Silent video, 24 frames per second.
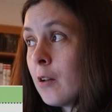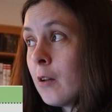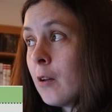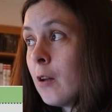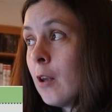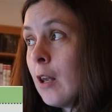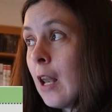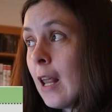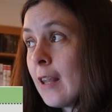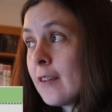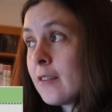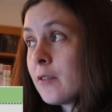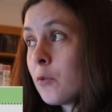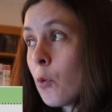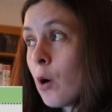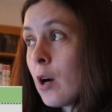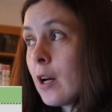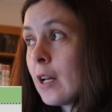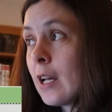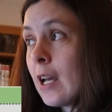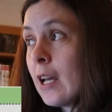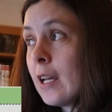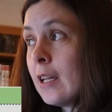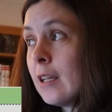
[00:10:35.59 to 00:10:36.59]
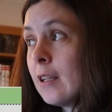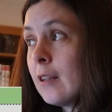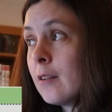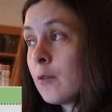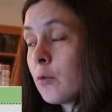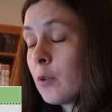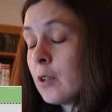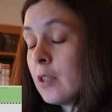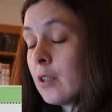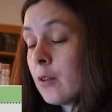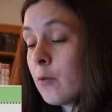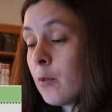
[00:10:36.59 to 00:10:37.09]
less YA in
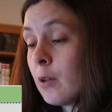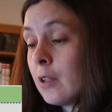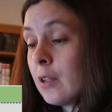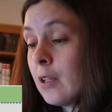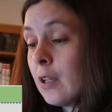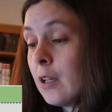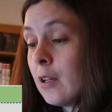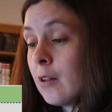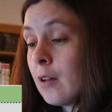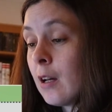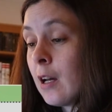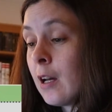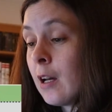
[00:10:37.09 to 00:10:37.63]
2020.